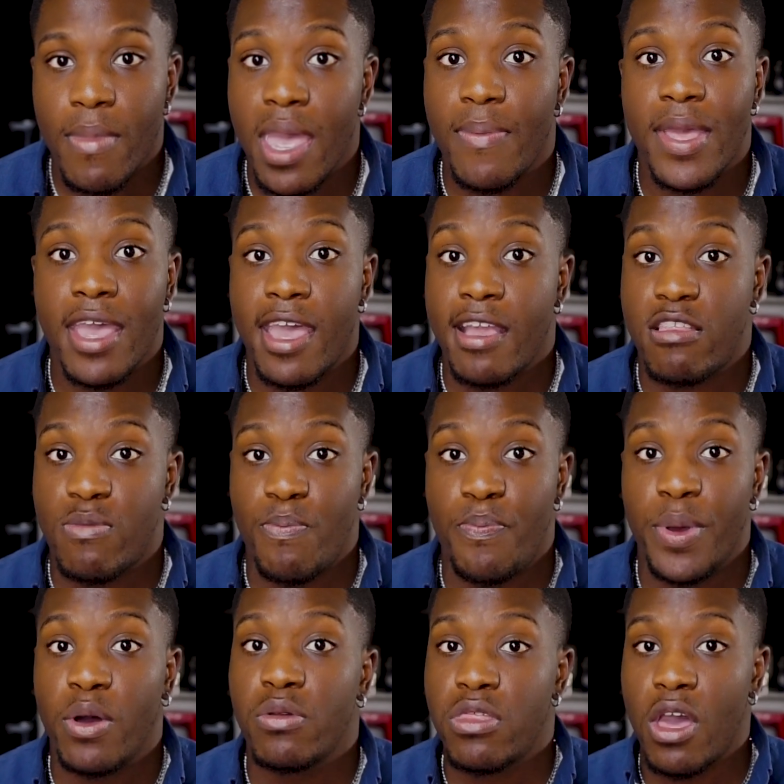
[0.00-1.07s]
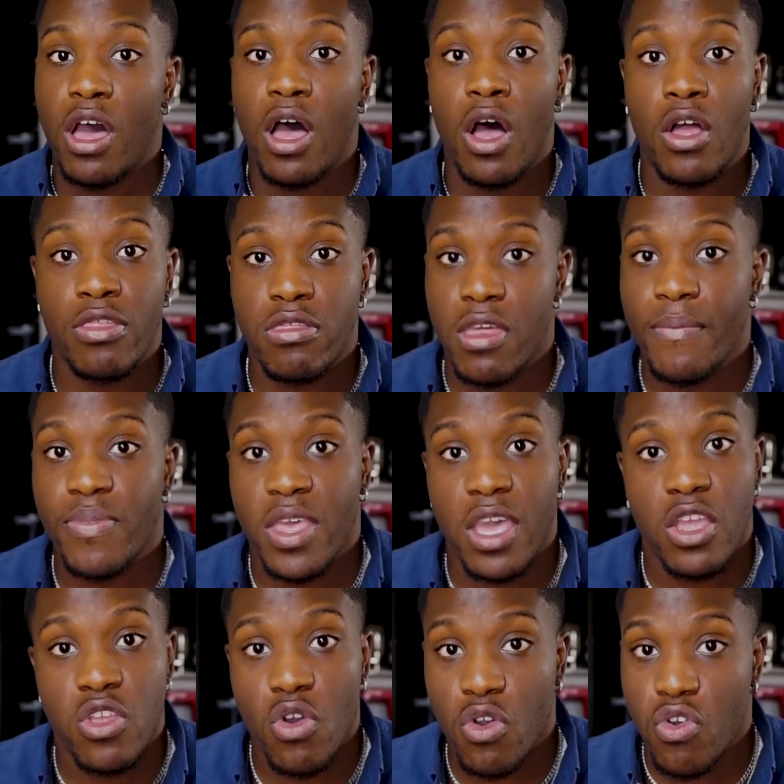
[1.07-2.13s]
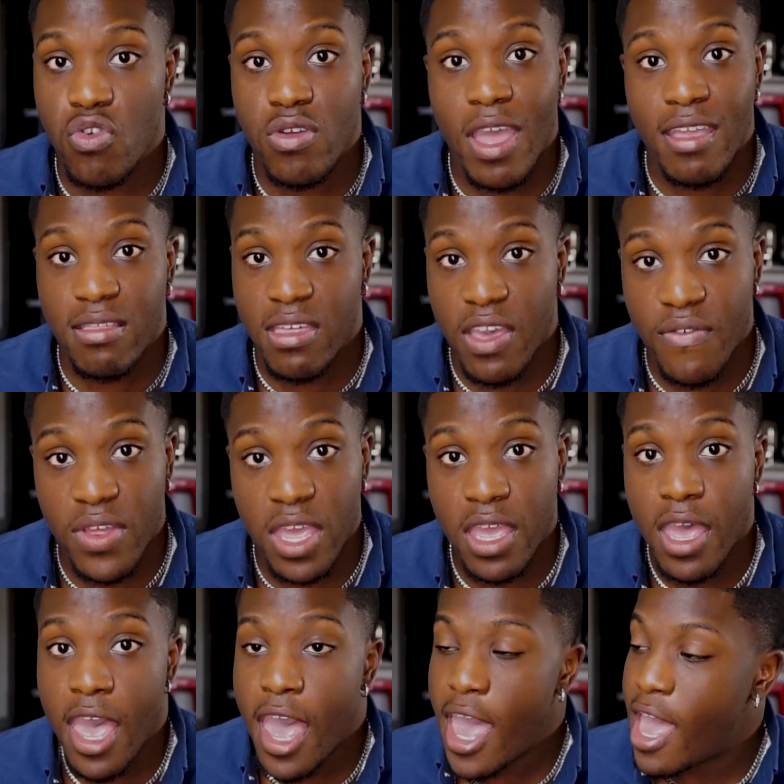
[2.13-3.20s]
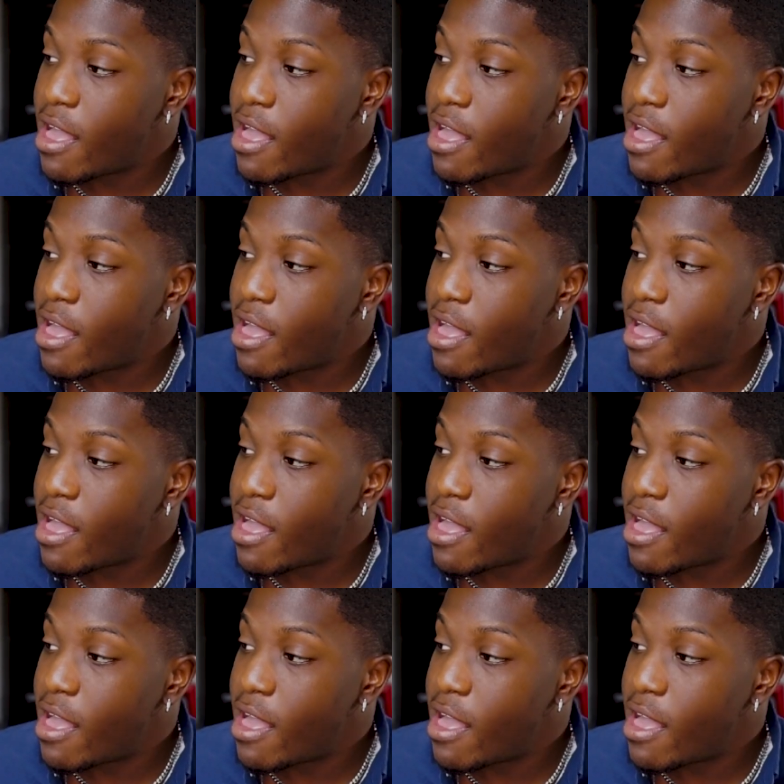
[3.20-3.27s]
Maybe it's built on something in your creativity.